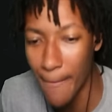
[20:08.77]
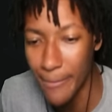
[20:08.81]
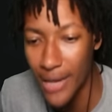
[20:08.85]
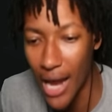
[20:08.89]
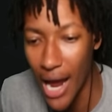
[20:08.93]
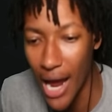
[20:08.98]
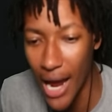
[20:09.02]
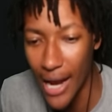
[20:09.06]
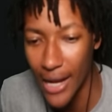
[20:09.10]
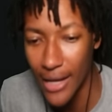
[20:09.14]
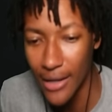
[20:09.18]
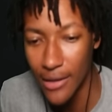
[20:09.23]

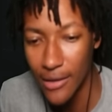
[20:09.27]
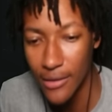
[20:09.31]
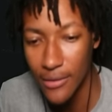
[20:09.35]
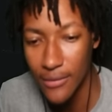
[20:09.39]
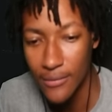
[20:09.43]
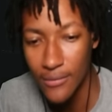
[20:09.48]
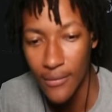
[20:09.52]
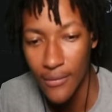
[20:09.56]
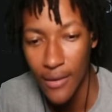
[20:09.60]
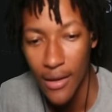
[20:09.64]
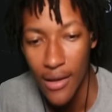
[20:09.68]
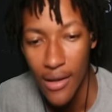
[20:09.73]
dying.
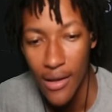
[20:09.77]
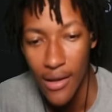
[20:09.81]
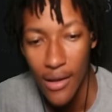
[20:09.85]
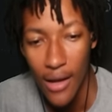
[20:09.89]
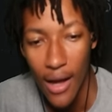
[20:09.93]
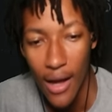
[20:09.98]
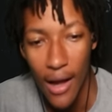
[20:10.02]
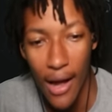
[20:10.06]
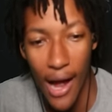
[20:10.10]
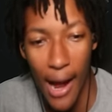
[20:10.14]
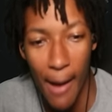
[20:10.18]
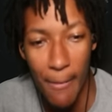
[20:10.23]

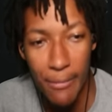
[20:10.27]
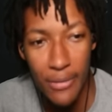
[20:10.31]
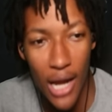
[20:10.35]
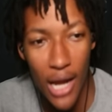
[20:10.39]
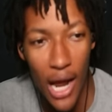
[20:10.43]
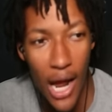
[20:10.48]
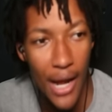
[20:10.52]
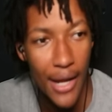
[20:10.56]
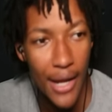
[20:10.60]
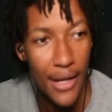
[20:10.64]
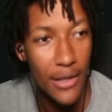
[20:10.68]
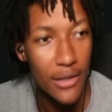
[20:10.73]
I'm
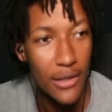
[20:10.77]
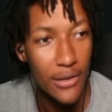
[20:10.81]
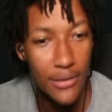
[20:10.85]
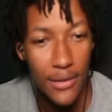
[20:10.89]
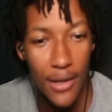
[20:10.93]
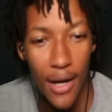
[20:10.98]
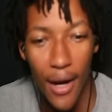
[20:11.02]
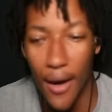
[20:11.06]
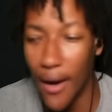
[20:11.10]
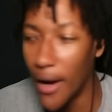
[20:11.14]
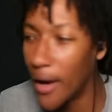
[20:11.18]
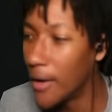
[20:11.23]
dying.
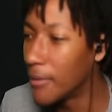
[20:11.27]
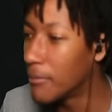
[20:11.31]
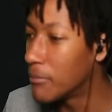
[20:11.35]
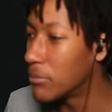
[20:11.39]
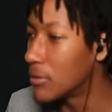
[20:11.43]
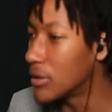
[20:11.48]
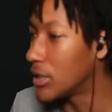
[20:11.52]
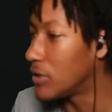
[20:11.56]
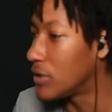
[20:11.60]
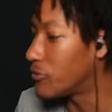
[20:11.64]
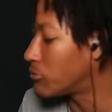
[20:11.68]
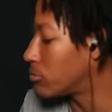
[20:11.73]
Uh,
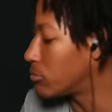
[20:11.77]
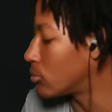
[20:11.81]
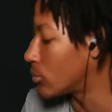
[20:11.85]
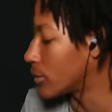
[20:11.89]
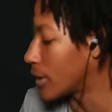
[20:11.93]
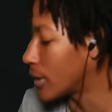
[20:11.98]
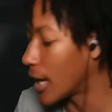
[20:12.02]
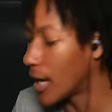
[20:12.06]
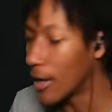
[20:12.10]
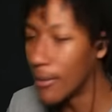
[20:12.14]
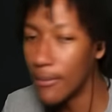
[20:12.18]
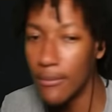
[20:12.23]
unbelievable
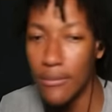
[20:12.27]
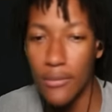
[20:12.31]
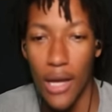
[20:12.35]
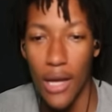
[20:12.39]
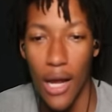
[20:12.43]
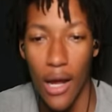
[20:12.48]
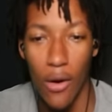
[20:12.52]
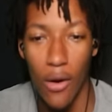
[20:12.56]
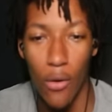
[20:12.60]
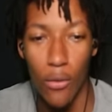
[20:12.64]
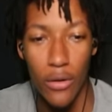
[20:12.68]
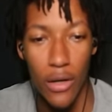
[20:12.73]
game.
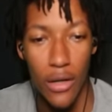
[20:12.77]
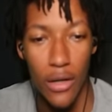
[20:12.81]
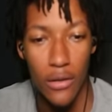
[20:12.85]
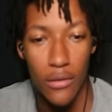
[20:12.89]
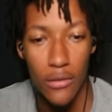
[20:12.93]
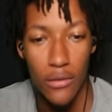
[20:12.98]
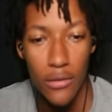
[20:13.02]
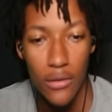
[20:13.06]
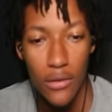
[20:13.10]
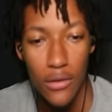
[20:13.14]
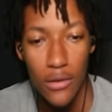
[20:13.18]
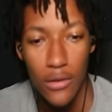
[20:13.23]
Nah, hold on.
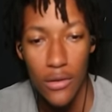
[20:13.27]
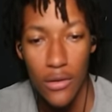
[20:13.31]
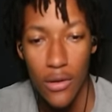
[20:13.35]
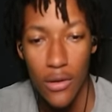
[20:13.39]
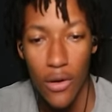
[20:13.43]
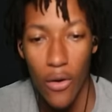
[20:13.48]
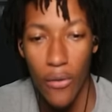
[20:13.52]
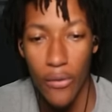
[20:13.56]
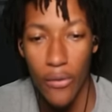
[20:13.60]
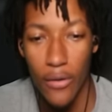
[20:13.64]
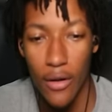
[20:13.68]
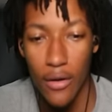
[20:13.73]

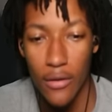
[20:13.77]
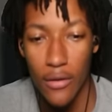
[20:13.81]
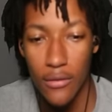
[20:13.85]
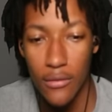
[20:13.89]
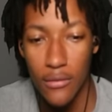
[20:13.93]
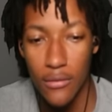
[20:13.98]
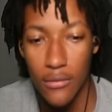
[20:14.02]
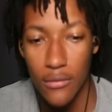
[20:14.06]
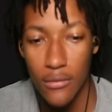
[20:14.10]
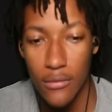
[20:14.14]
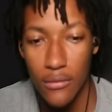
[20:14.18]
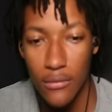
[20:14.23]
Hold on.
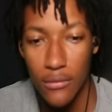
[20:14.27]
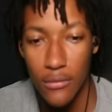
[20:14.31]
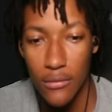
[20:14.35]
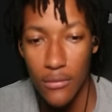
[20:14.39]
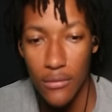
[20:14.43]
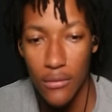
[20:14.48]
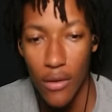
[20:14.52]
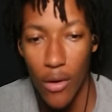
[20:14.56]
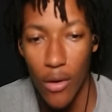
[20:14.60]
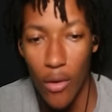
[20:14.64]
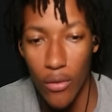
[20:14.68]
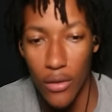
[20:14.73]

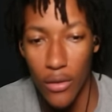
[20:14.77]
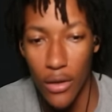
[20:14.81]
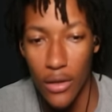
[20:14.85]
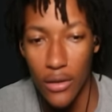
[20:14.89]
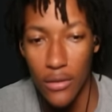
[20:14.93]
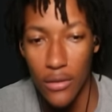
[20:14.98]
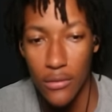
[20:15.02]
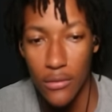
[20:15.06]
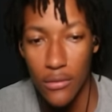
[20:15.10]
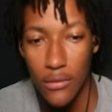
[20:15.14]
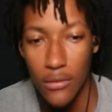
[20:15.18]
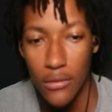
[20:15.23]
Hold on.
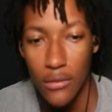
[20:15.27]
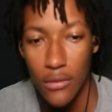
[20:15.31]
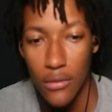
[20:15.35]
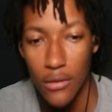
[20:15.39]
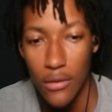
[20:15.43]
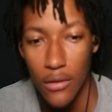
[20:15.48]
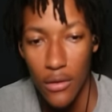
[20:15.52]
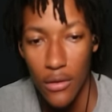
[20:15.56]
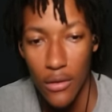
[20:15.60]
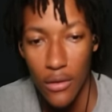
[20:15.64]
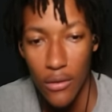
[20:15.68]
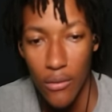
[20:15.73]

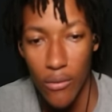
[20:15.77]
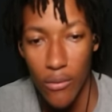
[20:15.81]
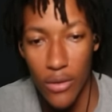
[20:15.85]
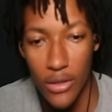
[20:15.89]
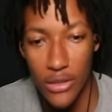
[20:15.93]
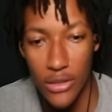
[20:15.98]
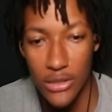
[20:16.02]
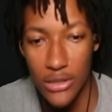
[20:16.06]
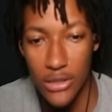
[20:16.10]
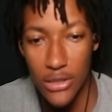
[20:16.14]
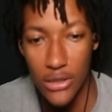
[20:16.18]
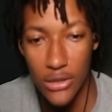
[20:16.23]
What
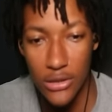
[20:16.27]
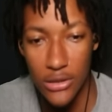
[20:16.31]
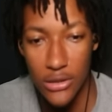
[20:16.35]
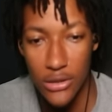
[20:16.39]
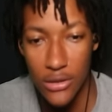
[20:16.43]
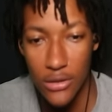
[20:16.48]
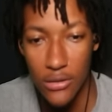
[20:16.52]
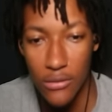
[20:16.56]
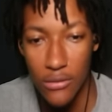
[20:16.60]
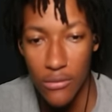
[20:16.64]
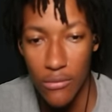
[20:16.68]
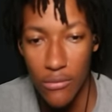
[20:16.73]
is this?
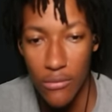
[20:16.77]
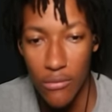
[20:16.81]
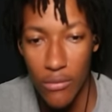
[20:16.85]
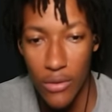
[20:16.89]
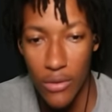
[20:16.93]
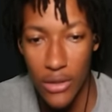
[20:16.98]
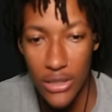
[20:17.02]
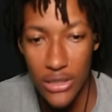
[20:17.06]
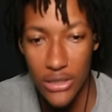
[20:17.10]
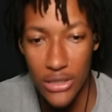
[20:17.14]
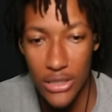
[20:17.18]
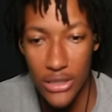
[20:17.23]
What
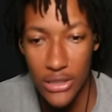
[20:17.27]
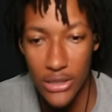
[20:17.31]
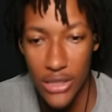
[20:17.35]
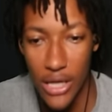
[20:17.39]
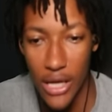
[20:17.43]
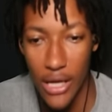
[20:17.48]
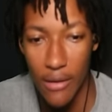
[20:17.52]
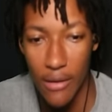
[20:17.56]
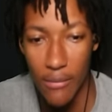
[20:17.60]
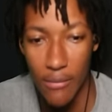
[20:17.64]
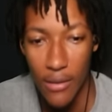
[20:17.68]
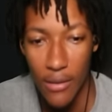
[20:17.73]
is this
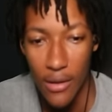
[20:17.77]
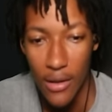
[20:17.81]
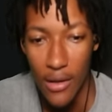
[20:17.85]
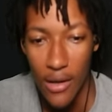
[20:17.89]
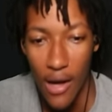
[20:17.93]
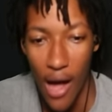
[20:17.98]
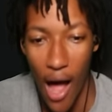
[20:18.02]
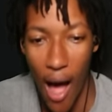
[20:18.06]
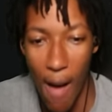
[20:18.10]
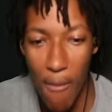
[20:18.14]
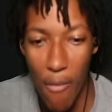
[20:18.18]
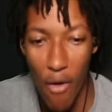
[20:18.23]
game?
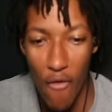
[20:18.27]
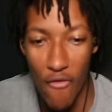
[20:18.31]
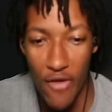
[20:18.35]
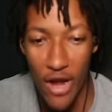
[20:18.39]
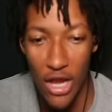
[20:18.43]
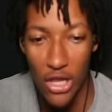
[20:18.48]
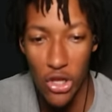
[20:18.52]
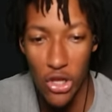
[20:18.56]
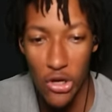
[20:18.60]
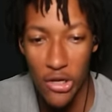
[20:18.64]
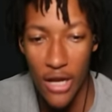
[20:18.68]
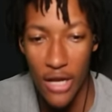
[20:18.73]
I'm over here
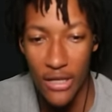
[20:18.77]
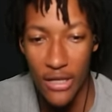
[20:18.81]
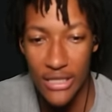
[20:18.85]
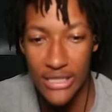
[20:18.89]
looking at the